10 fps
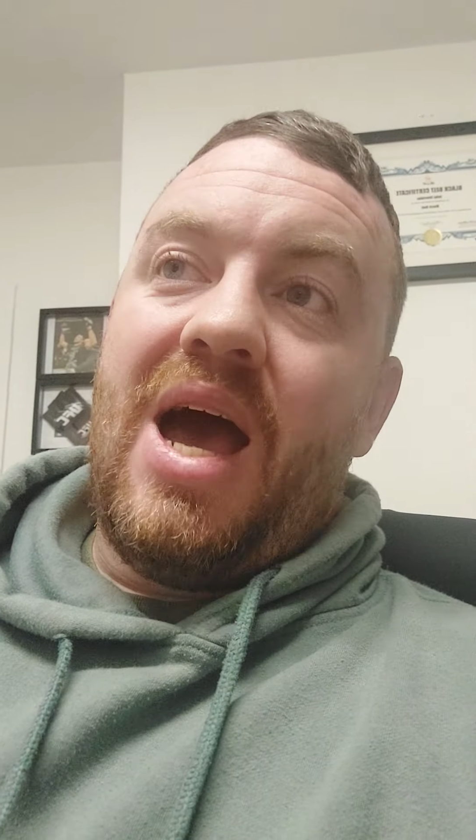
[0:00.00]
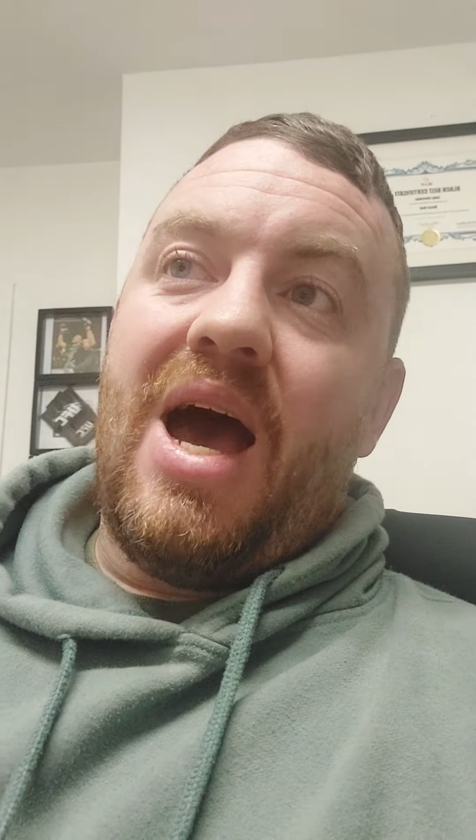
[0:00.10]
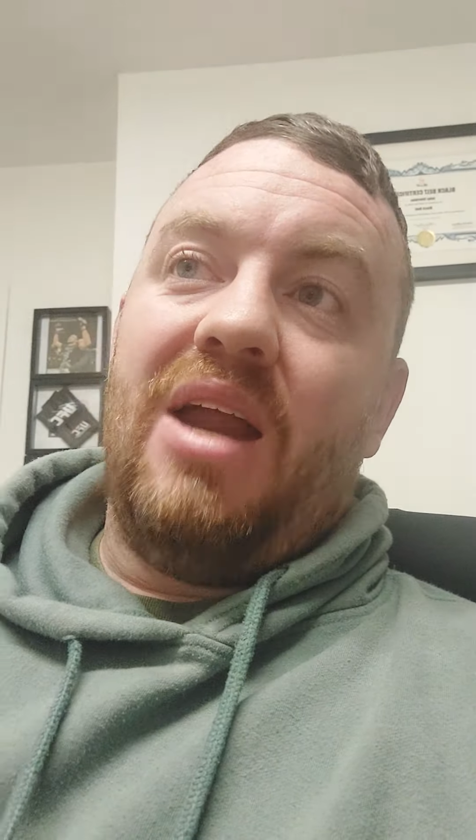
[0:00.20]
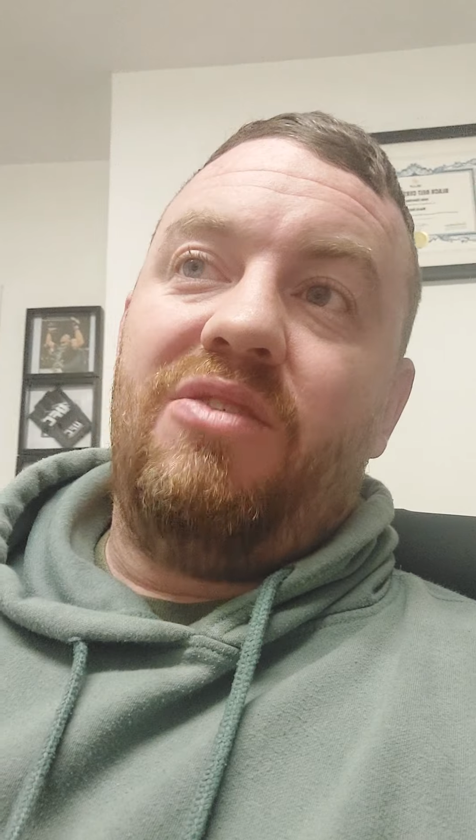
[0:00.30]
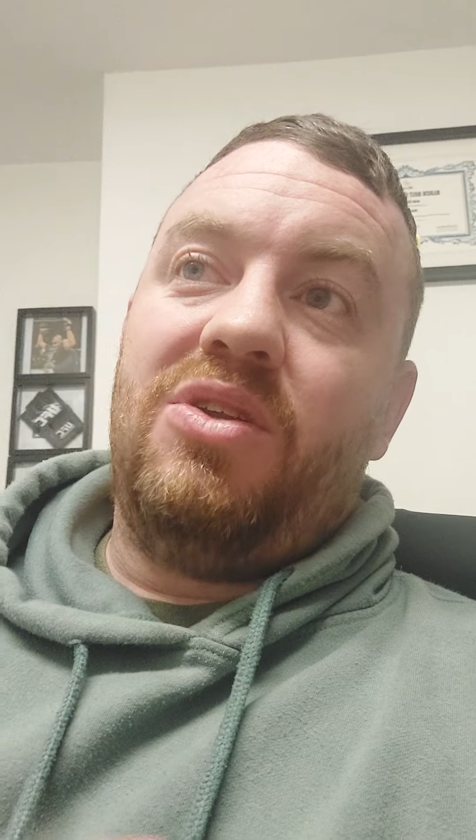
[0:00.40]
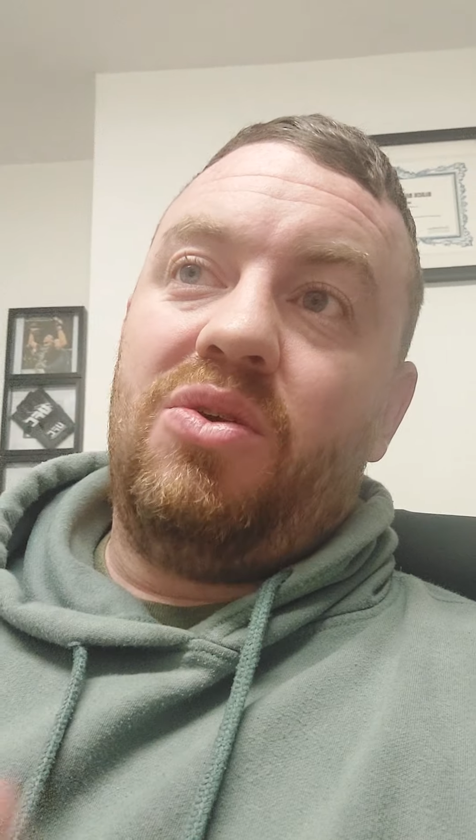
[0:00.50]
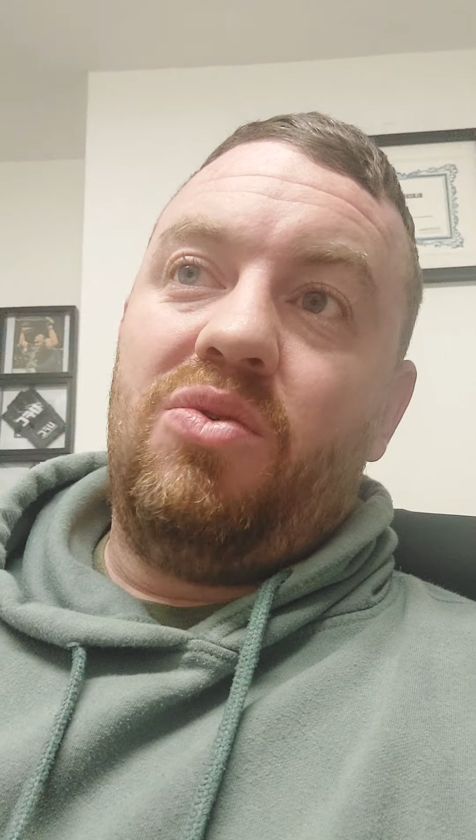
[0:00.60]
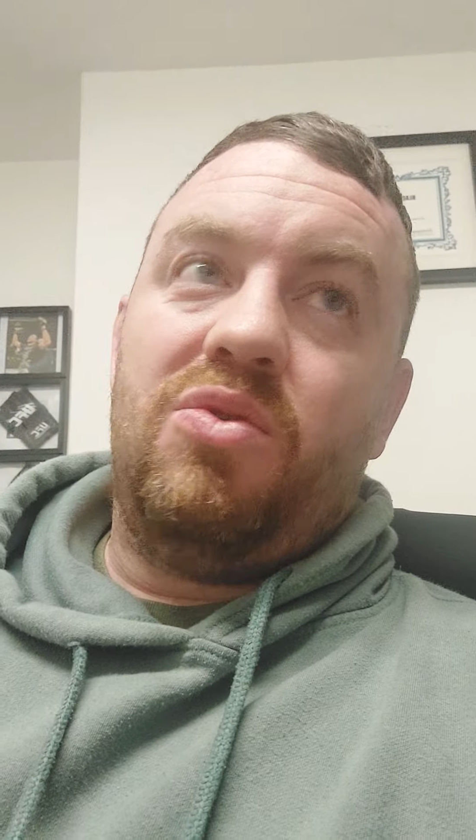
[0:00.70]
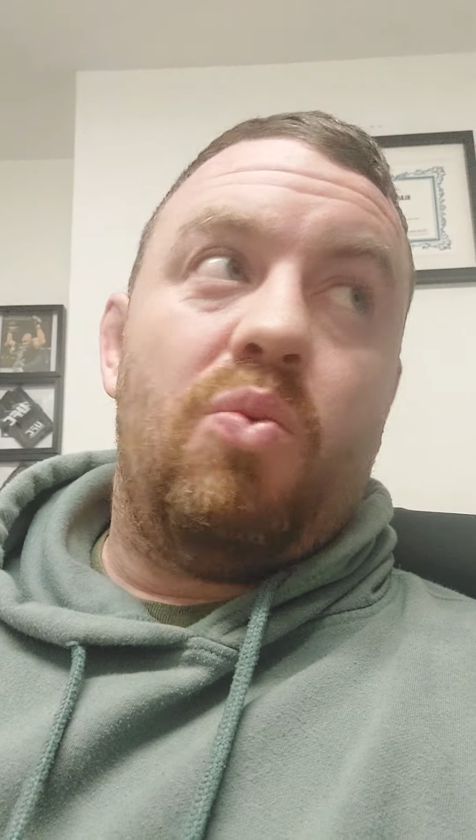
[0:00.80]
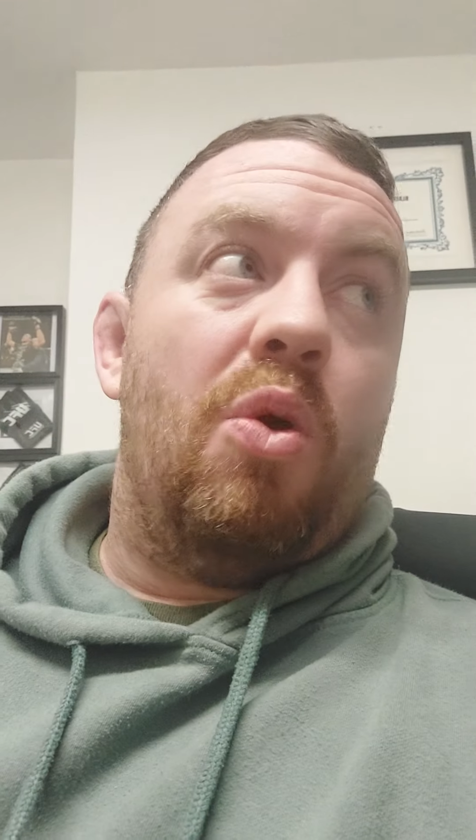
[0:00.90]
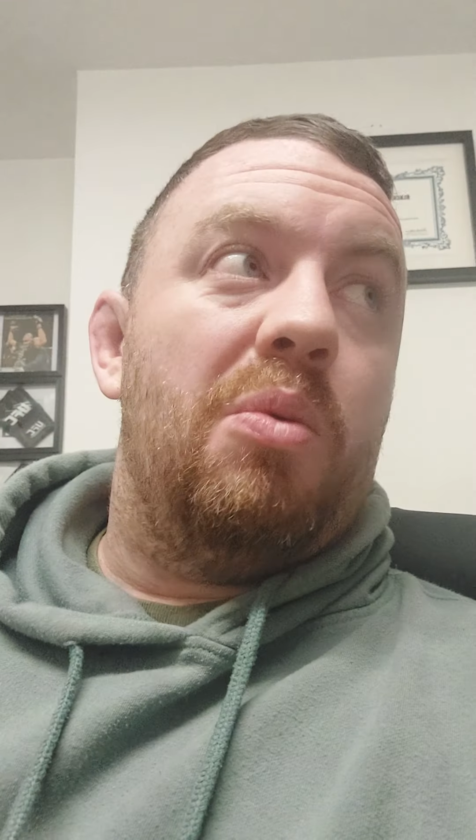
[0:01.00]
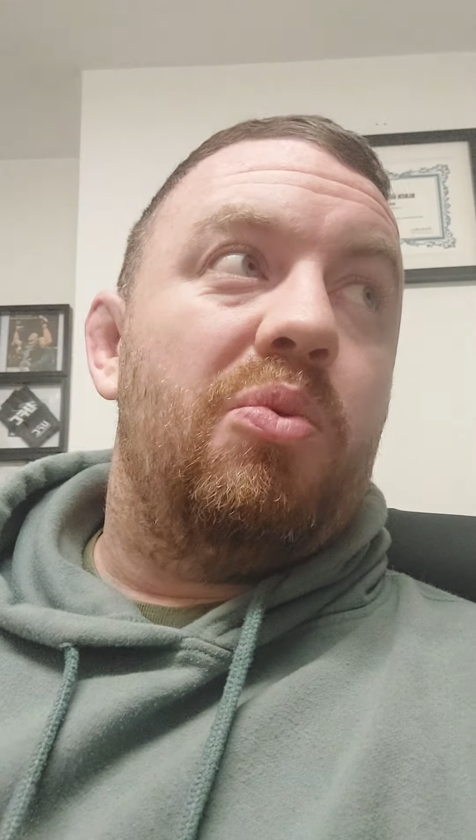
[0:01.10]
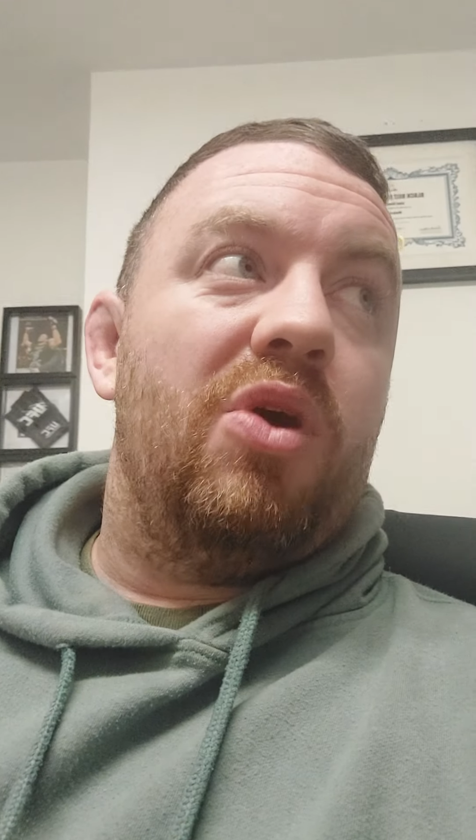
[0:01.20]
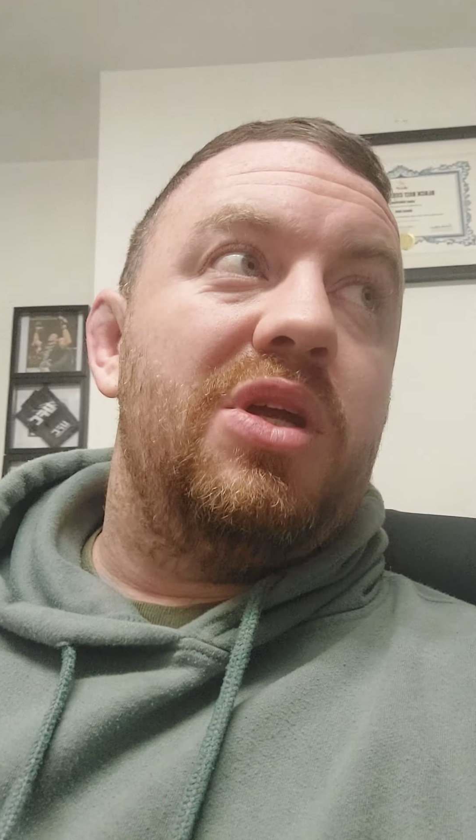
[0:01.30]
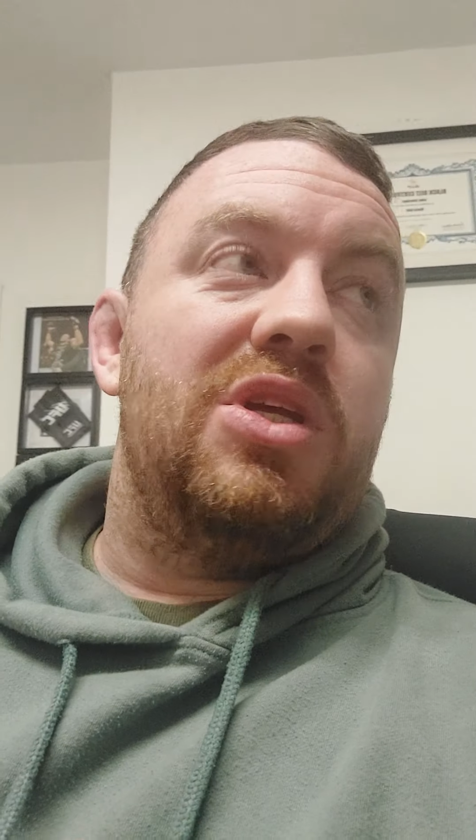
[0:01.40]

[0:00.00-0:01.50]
And if you do the warm up right,